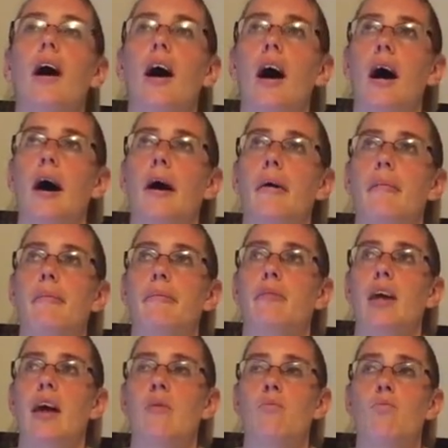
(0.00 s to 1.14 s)
Um,
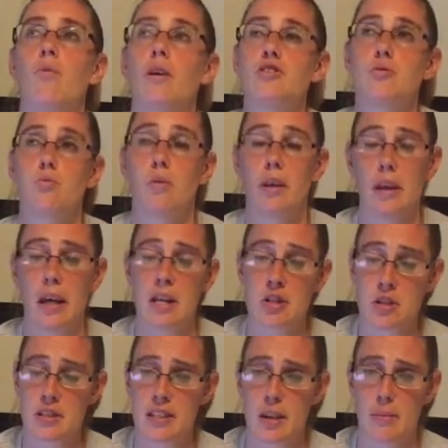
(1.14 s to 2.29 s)
and what's really
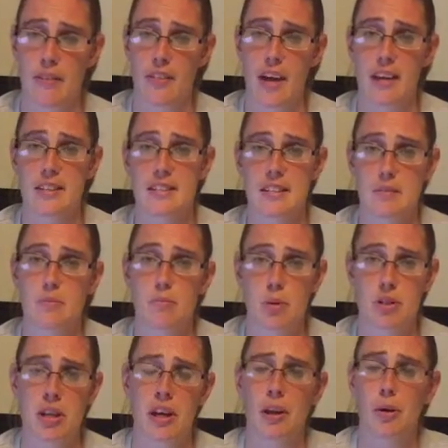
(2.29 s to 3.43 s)
interesting about that is this
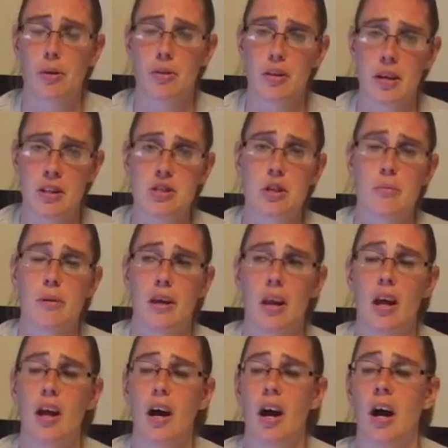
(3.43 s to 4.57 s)
particular instrument
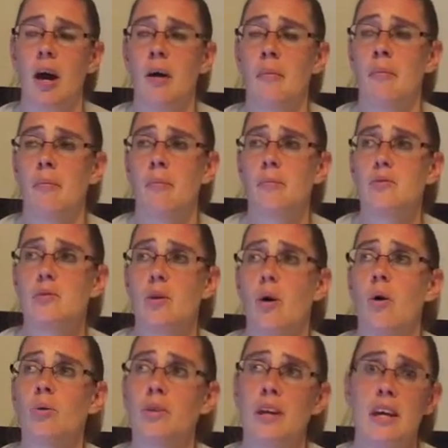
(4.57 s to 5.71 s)
um,
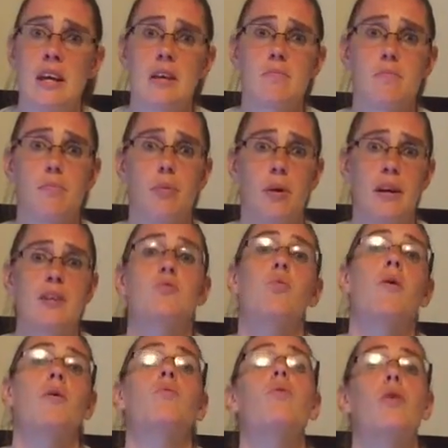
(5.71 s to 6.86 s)
only brings
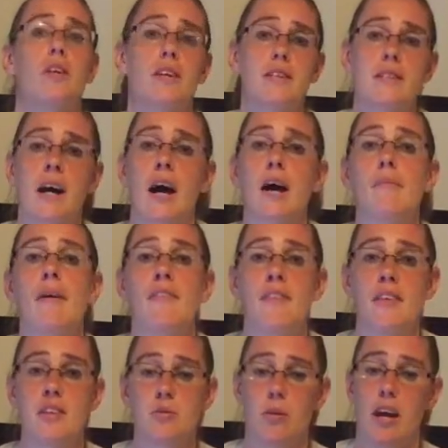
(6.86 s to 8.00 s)
one word at a time,
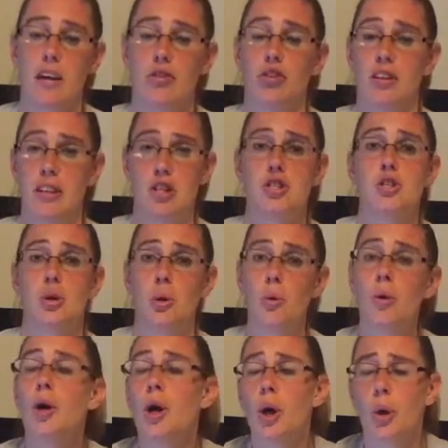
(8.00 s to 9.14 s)
and this one actually did two,
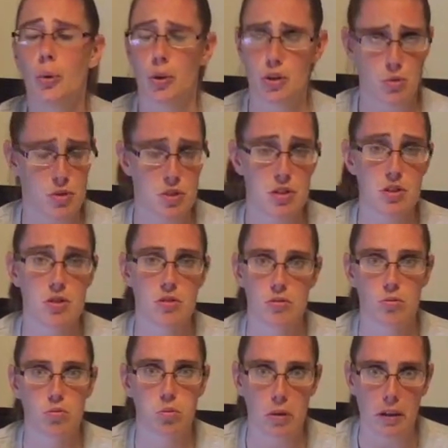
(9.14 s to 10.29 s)
which was
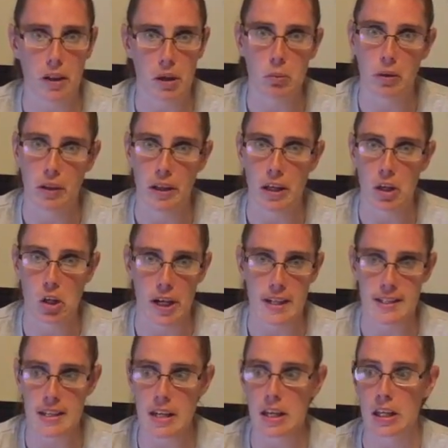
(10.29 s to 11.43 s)
really, really
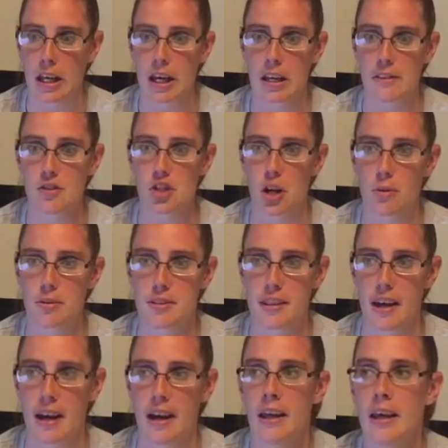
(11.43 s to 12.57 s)
crazy. And it kind of shows
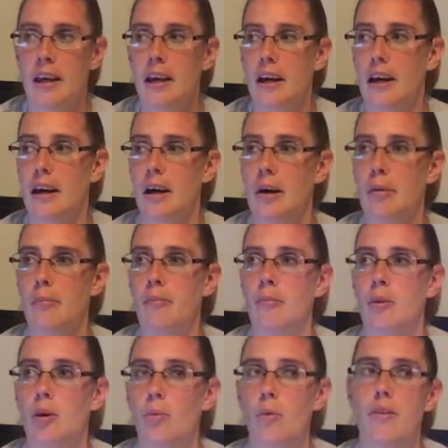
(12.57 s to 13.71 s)
that um,
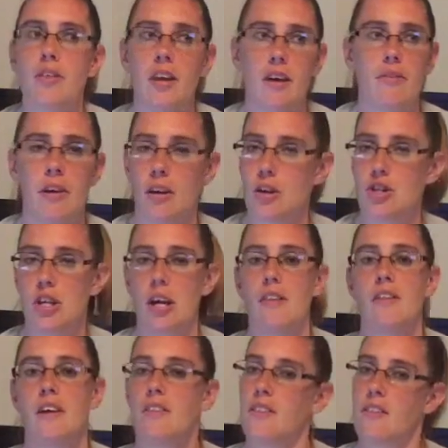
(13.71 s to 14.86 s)
with enough energy, I
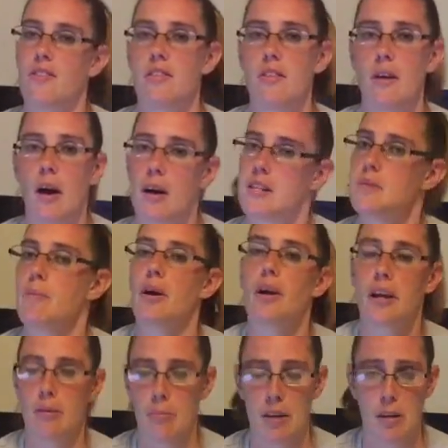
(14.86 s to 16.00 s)
think that a
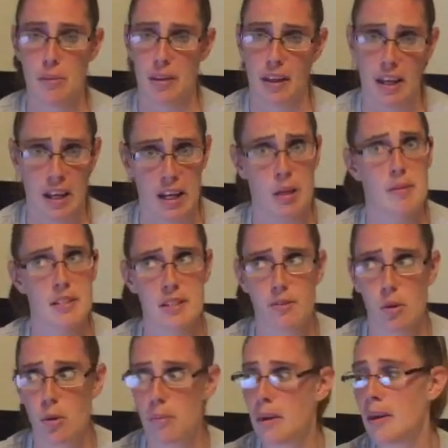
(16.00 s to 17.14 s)
spirit can manipulate any piece of
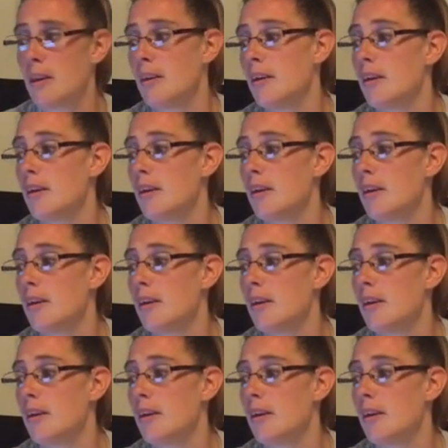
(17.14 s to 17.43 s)
equipment.